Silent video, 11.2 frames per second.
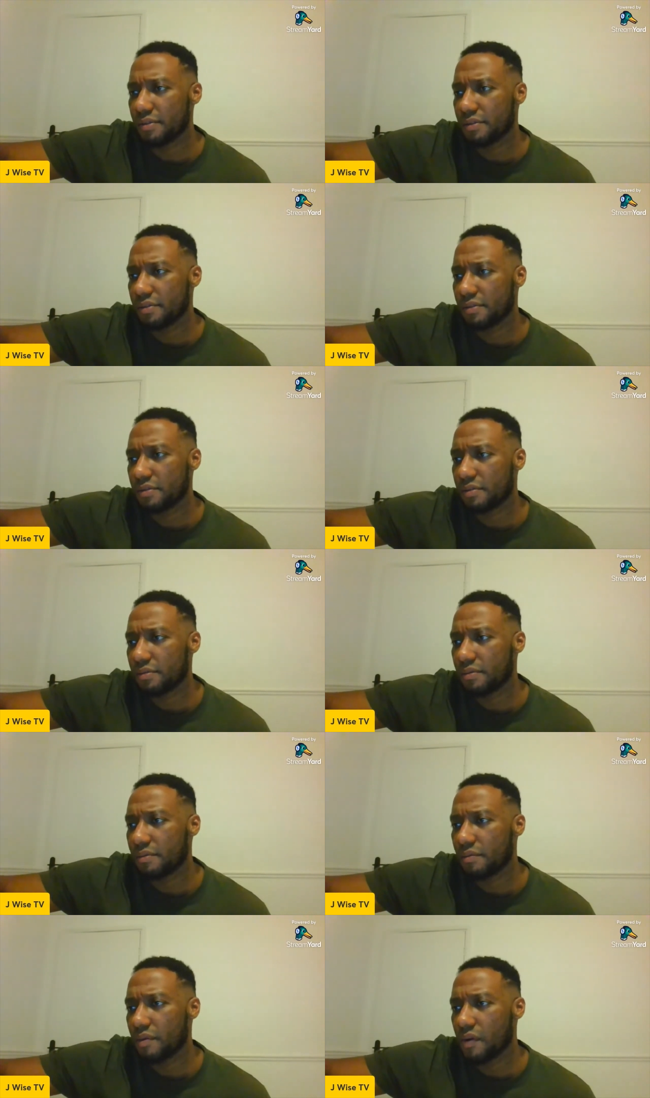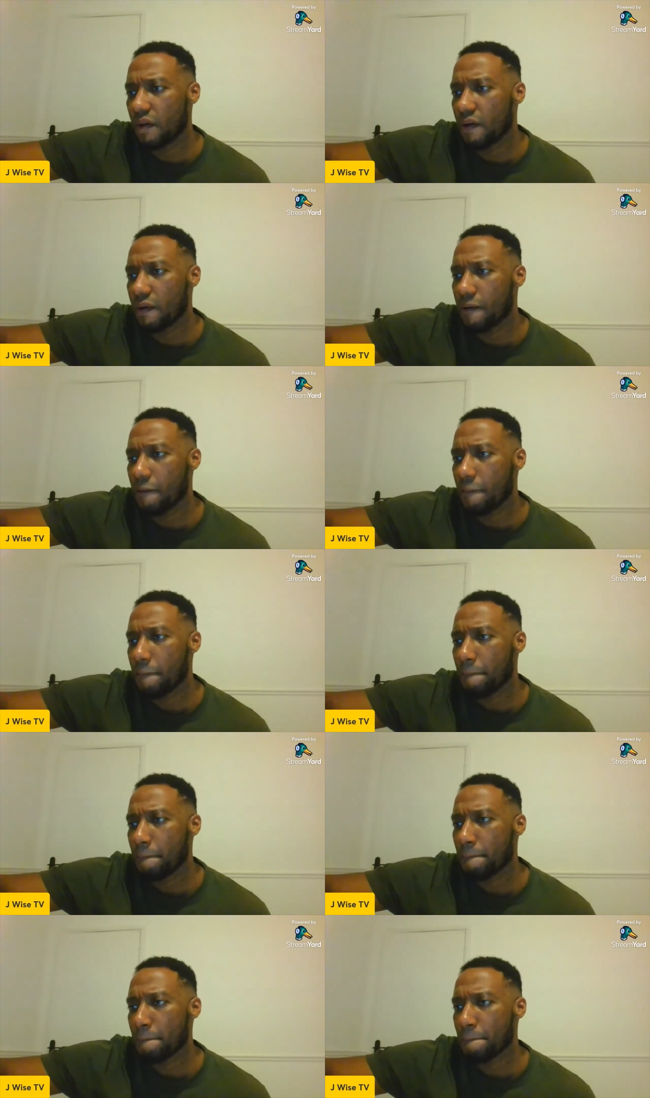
Nothing is said.